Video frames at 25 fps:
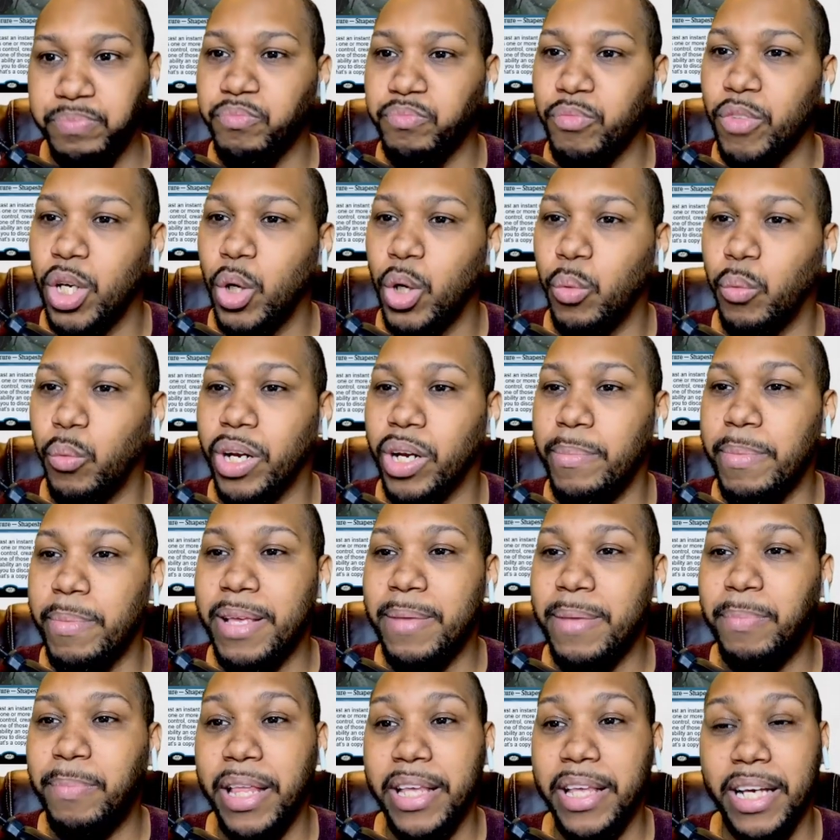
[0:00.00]
We're going to be
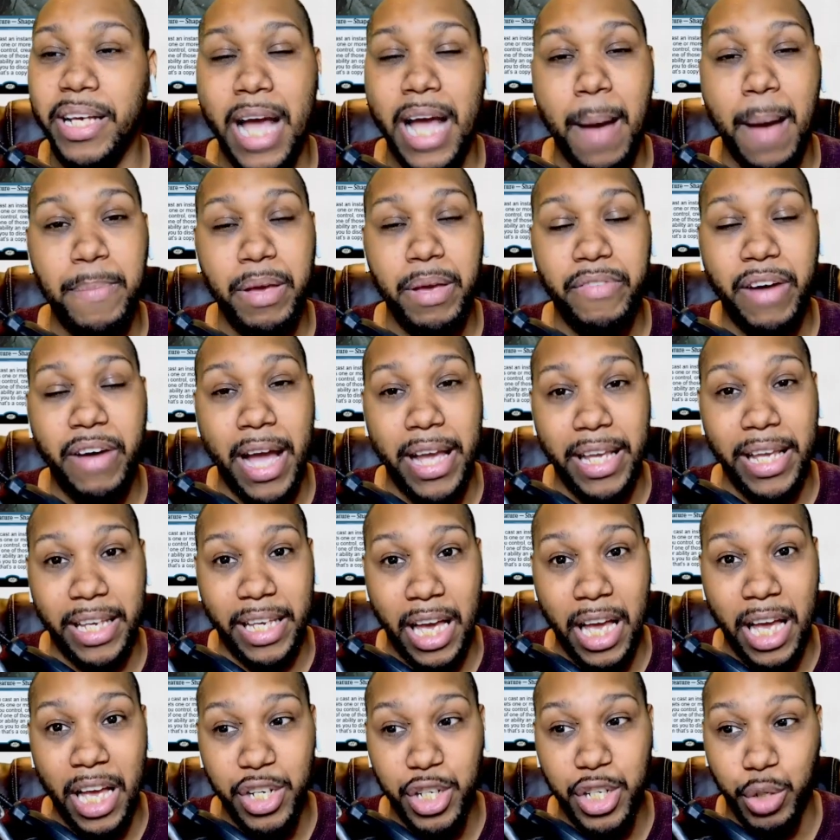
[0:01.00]
playing a copy of
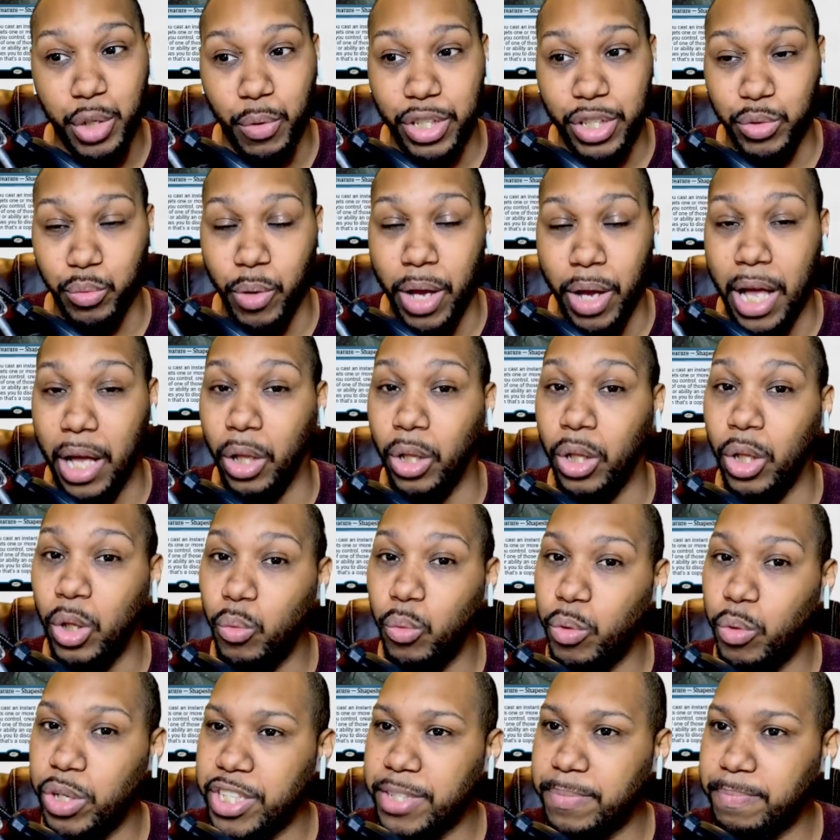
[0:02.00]
Iganjo as well,
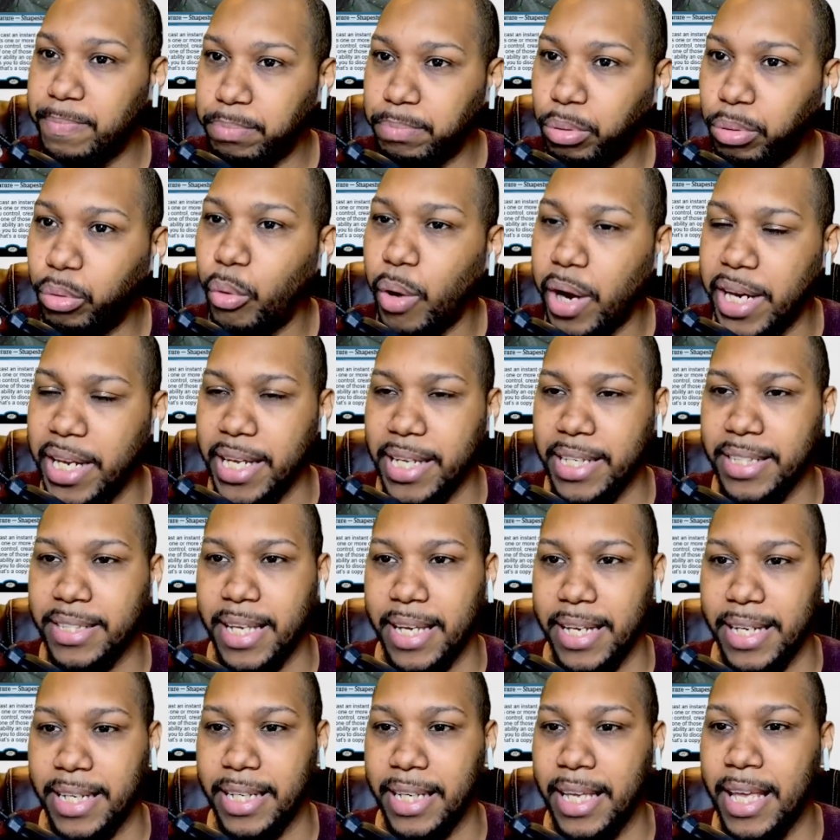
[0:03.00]
which is pretty
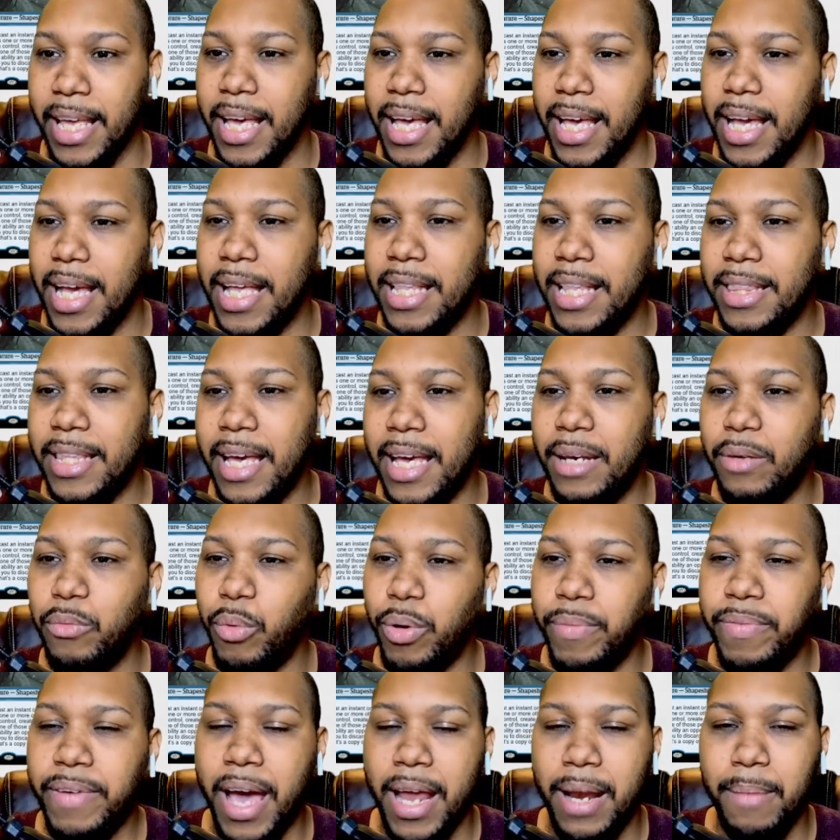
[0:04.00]
exciting. And then we've
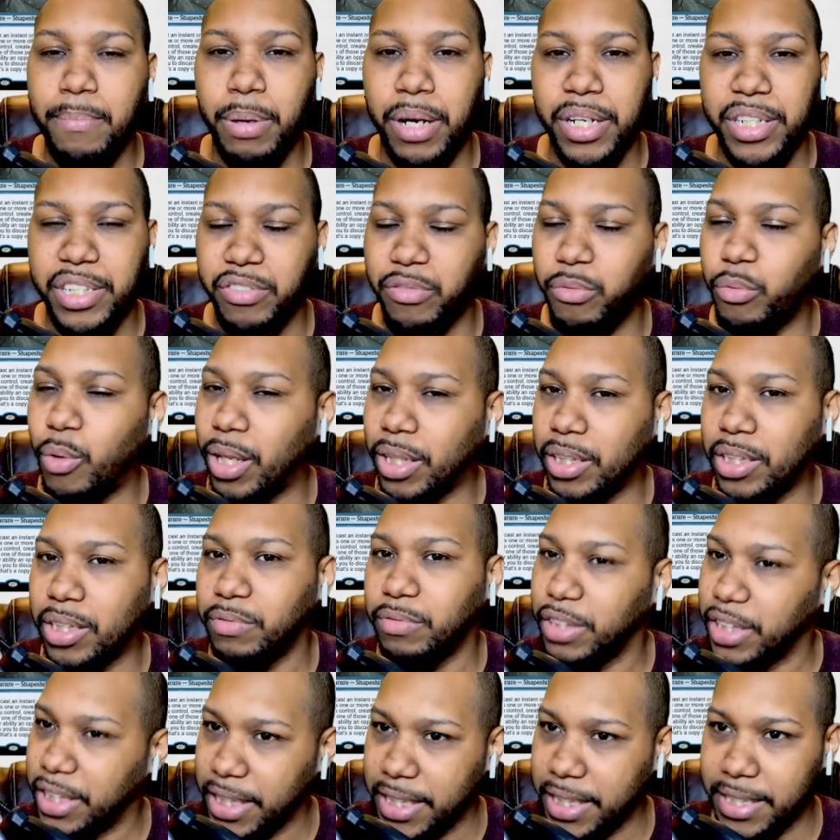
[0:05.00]
got a bunch of
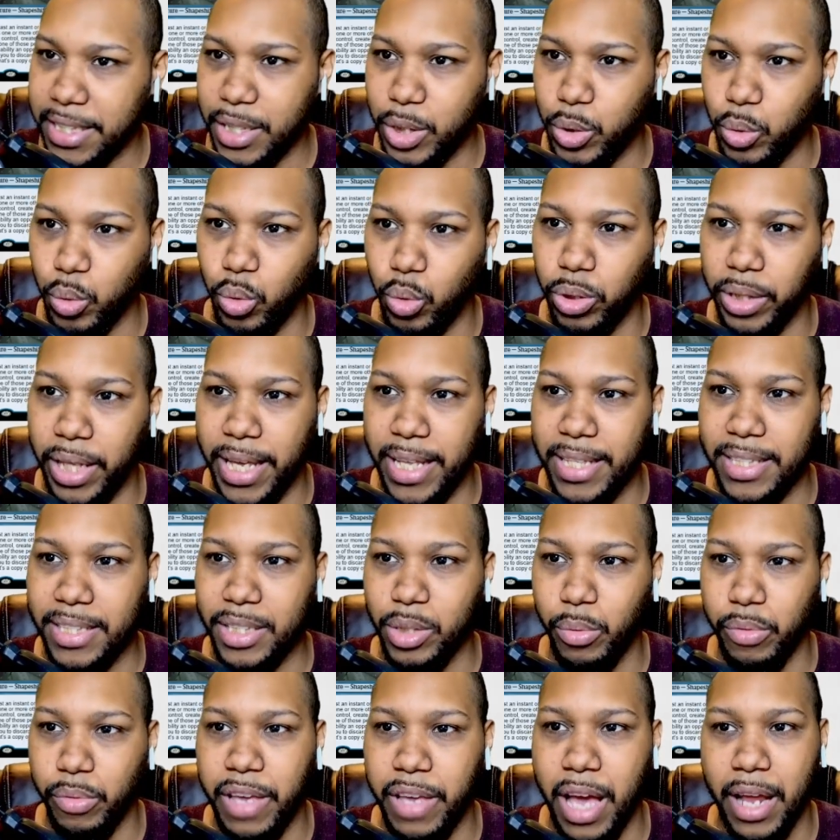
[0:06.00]
relatively decent dual lands. So
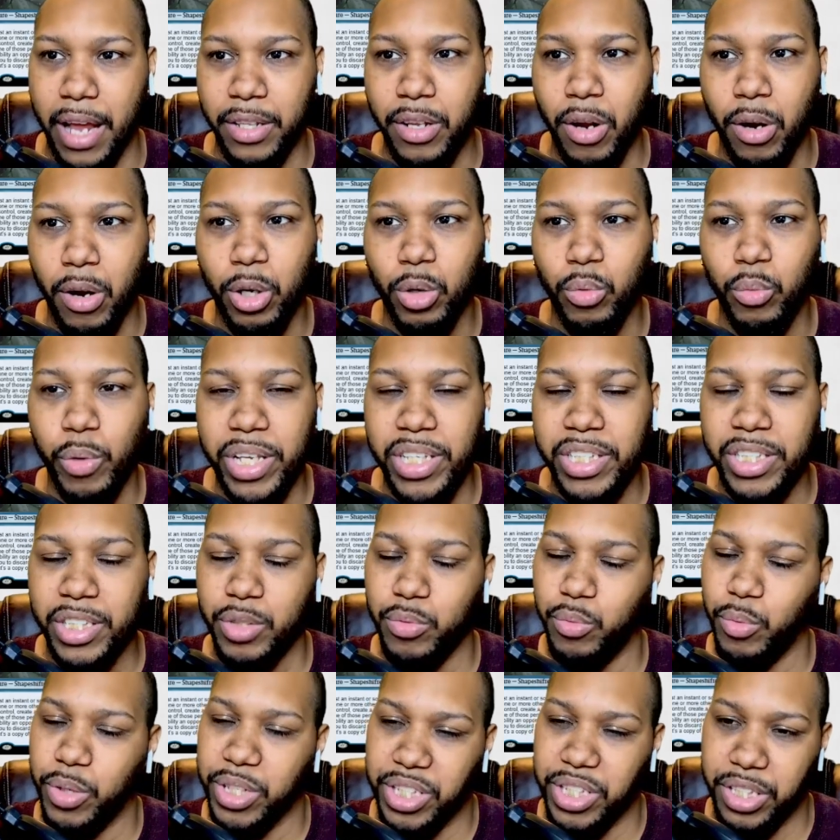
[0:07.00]
we've got a Darker Wastes,
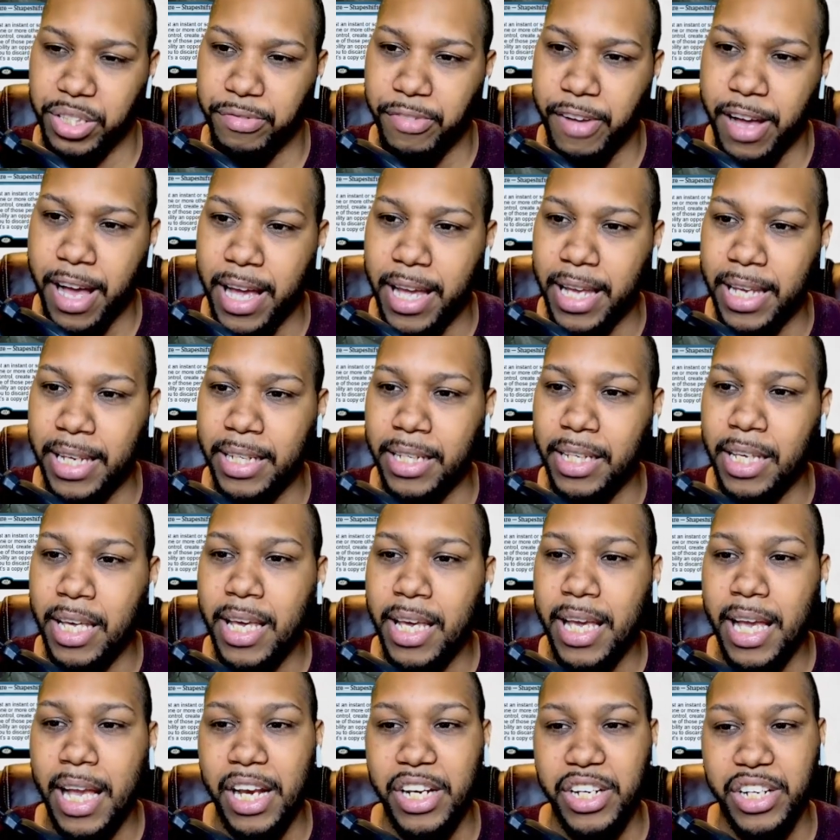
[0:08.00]
which is fine,
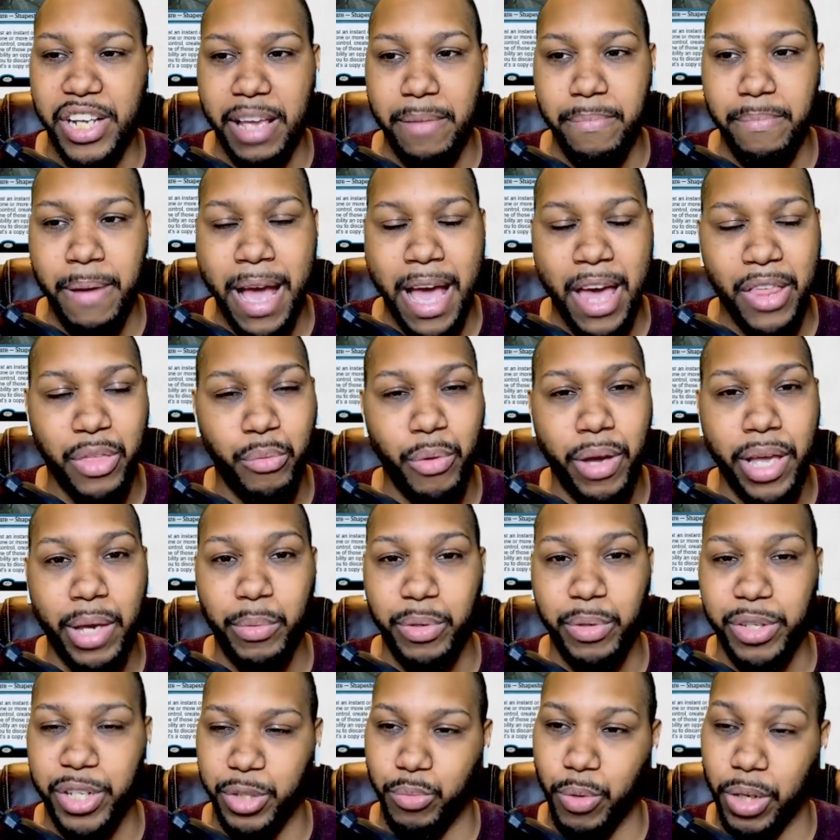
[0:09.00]
Hengegate Pathway,
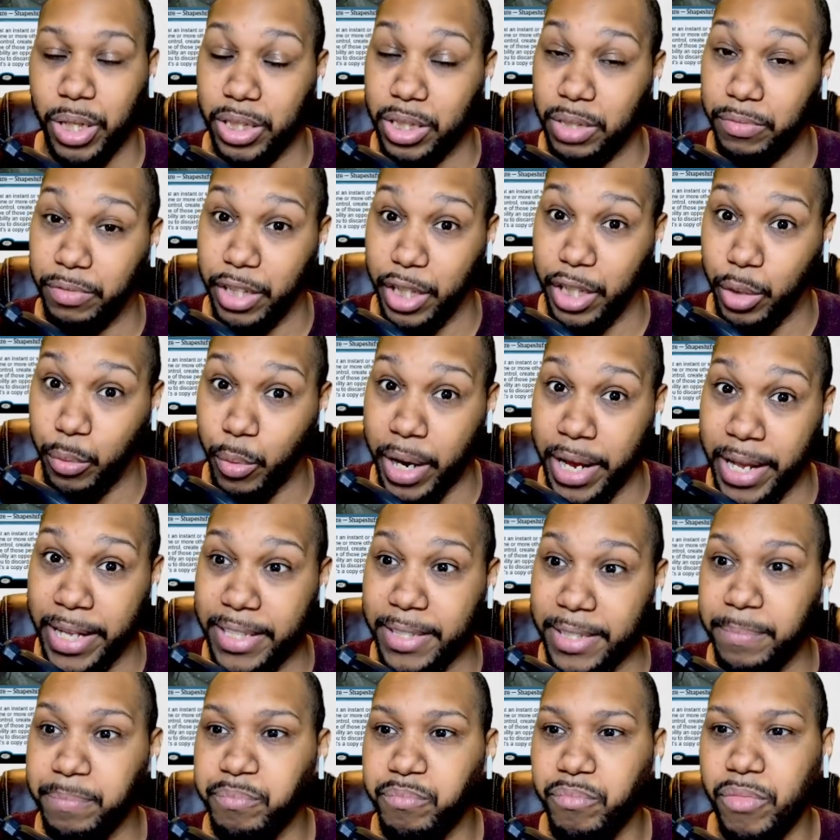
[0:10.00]
which is relatively great,
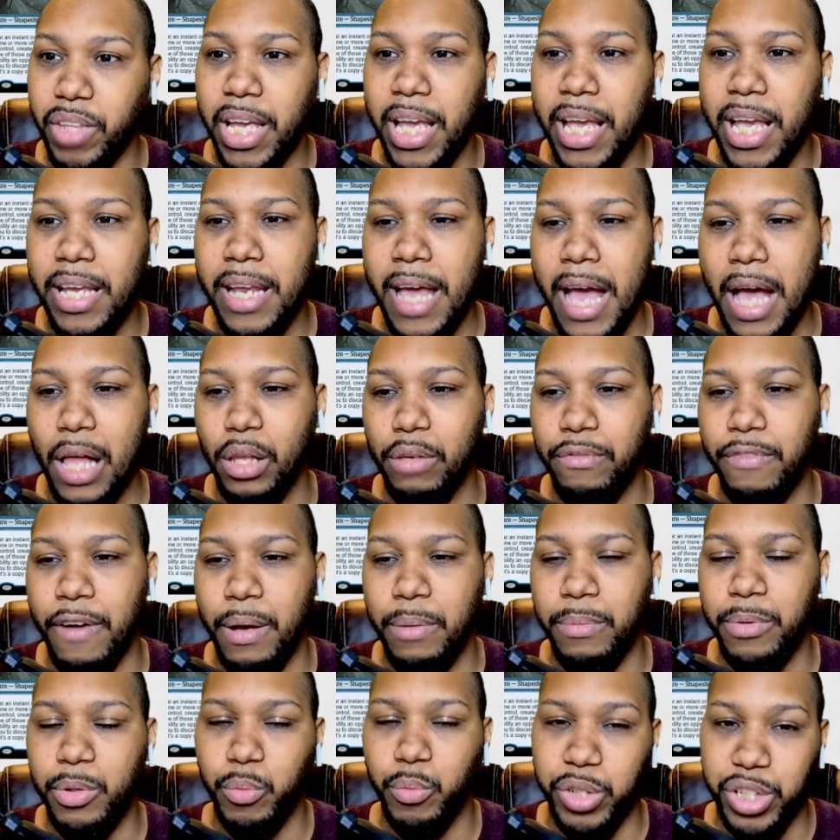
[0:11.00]
and Howler
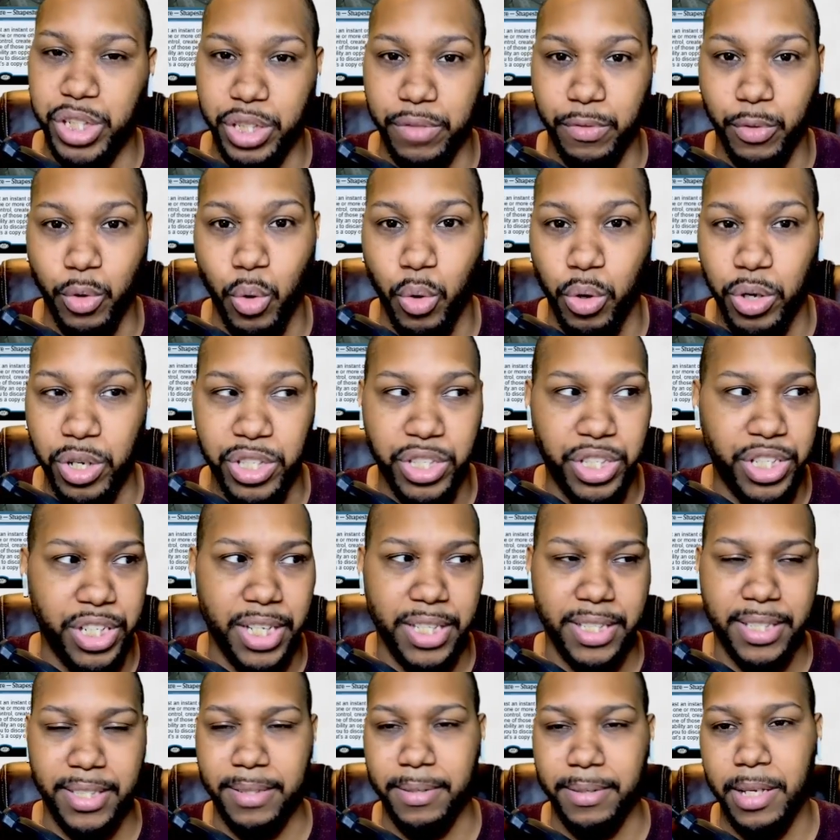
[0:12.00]
Fountain, which is of course just,